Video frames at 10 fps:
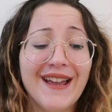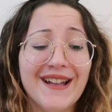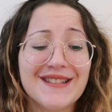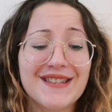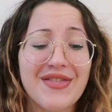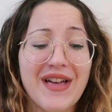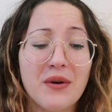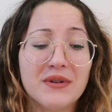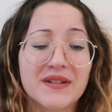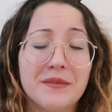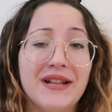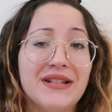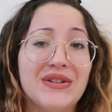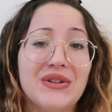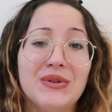and that was
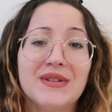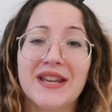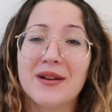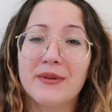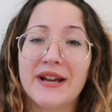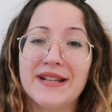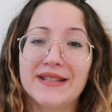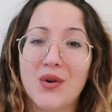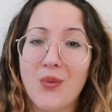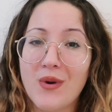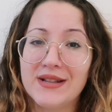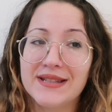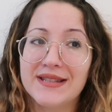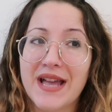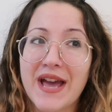meant to take place on
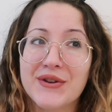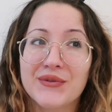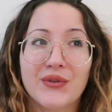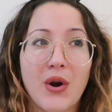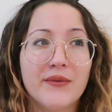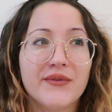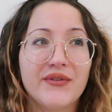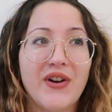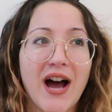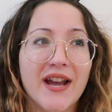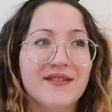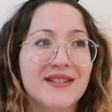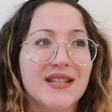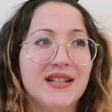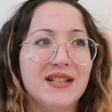Wednesday from 5
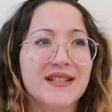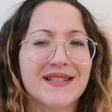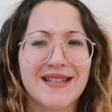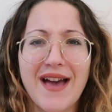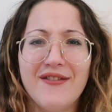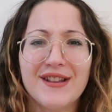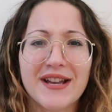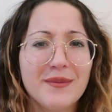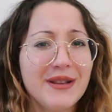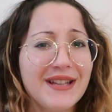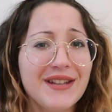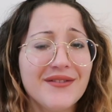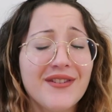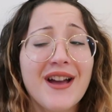till 7, I believe.